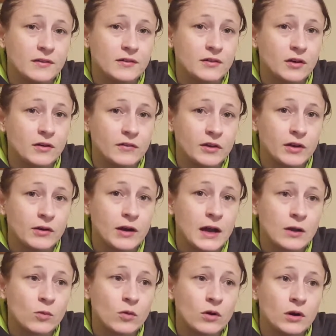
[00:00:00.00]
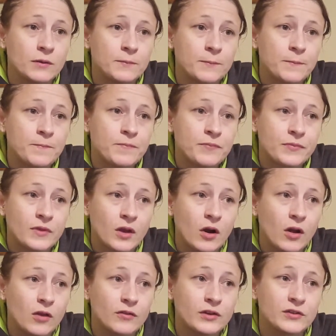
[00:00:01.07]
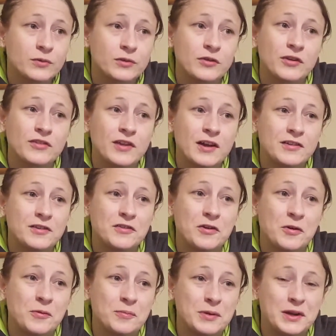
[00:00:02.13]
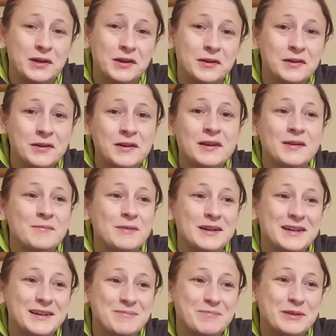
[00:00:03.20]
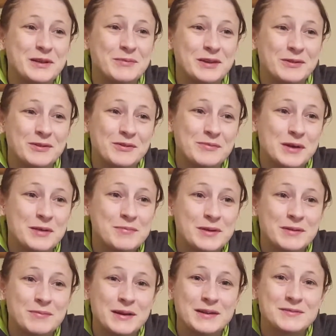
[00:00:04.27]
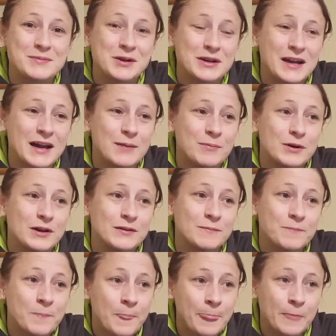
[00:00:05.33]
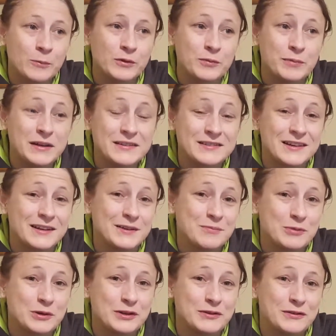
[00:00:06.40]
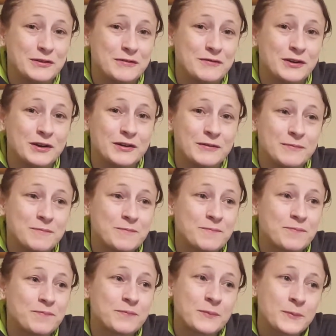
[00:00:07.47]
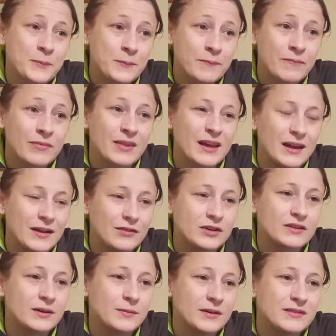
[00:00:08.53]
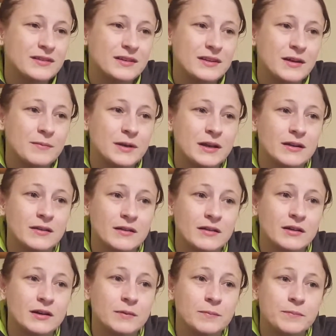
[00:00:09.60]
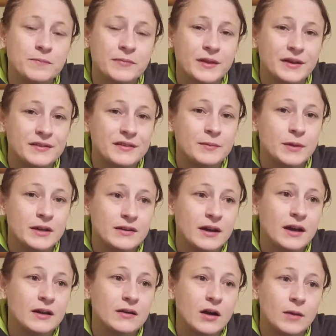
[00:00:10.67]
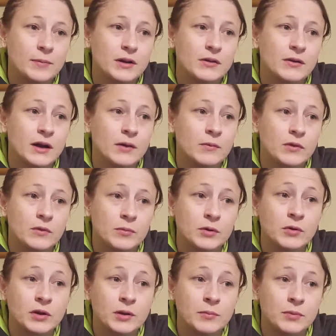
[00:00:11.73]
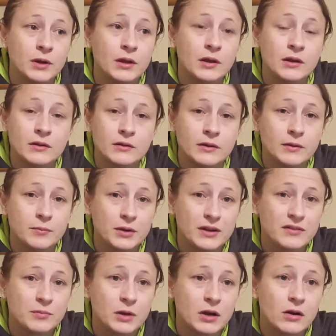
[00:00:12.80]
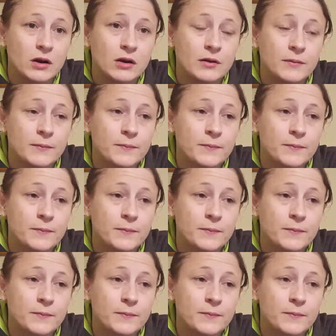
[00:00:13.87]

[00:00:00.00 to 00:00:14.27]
the start of the Iraq War. All of us were dressed head to toe in pink, my dad beaming with bright pink baseball cap on, with a peace sign embroidered in the front. Every time I see that man in the clip, I see my dad hopping around with a broken umbrella, and it breaks my heart.